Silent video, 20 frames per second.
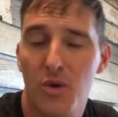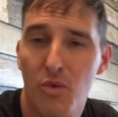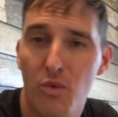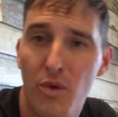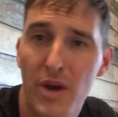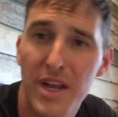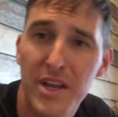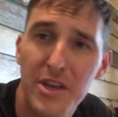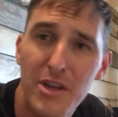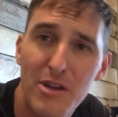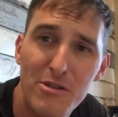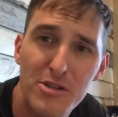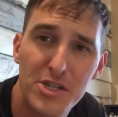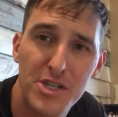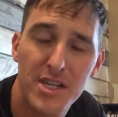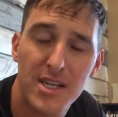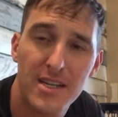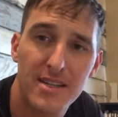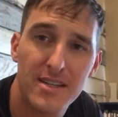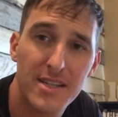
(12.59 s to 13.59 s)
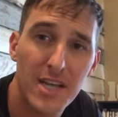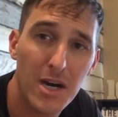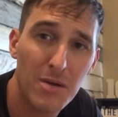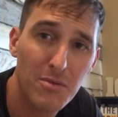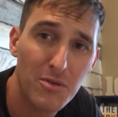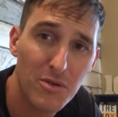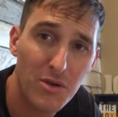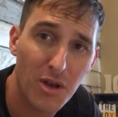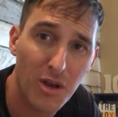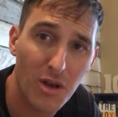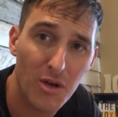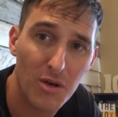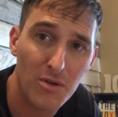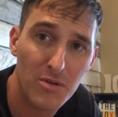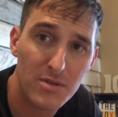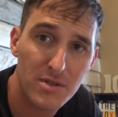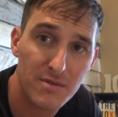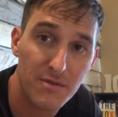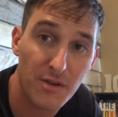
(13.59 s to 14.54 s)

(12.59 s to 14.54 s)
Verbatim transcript: when you should double close